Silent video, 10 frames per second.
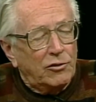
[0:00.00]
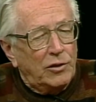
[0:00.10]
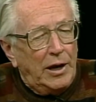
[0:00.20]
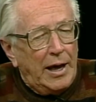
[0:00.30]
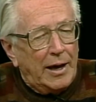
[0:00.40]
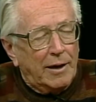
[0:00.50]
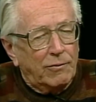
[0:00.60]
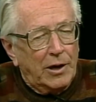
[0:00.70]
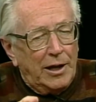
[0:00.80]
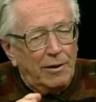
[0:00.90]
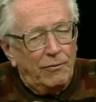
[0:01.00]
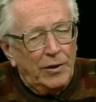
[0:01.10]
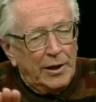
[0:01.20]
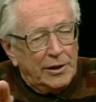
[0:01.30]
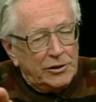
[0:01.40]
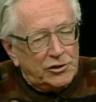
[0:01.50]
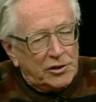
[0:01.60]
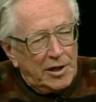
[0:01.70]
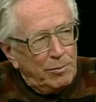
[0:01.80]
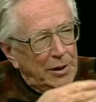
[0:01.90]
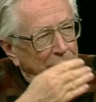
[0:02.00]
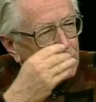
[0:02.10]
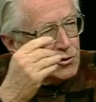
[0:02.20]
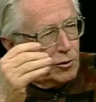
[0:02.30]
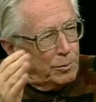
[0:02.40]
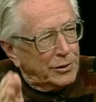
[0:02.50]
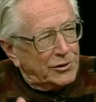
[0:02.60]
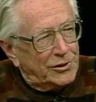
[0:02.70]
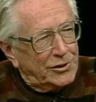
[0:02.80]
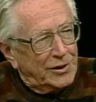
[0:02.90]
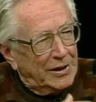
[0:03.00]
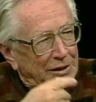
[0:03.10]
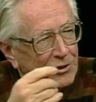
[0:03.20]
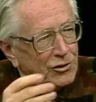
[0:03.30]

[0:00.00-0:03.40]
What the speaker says: it's the knack of kind of skimming the surface